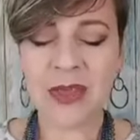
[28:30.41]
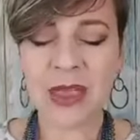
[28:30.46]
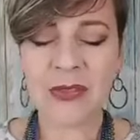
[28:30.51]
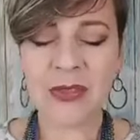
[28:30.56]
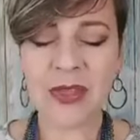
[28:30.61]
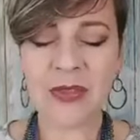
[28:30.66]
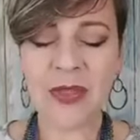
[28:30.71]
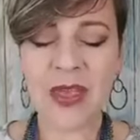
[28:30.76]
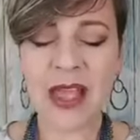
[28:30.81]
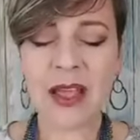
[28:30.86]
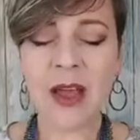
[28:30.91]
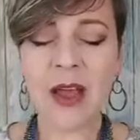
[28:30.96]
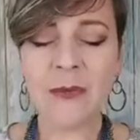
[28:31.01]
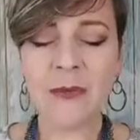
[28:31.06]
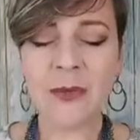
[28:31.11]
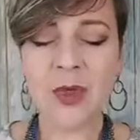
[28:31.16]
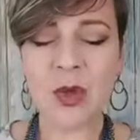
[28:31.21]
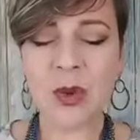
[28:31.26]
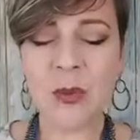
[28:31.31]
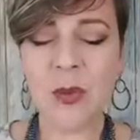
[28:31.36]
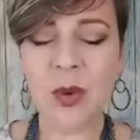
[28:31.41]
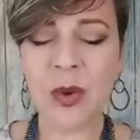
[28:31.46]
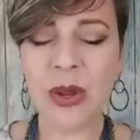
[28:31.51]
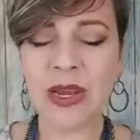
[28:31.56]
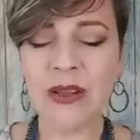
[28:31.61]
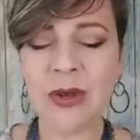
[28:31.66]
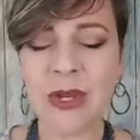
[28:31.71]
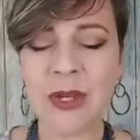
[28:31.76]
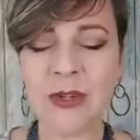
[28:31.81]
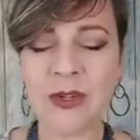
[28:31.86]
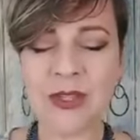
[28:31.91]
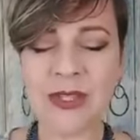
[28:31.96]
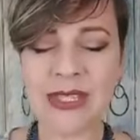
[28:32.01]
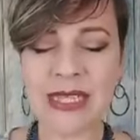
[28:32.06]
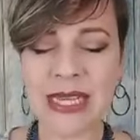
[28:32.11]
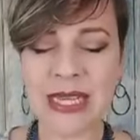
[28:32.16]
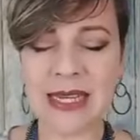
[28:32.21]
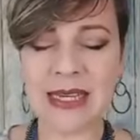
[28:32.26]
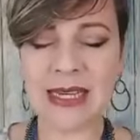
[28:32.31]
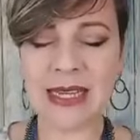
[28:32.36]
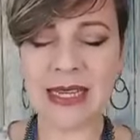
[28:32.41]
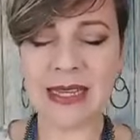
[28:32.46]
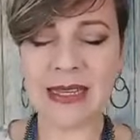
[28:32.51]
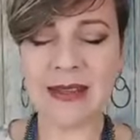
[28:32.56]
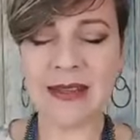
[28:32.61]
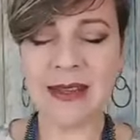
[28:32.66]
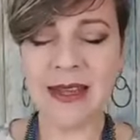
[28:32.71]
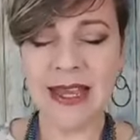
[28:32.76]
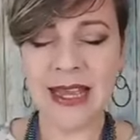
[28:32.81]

that they come to a point of understanding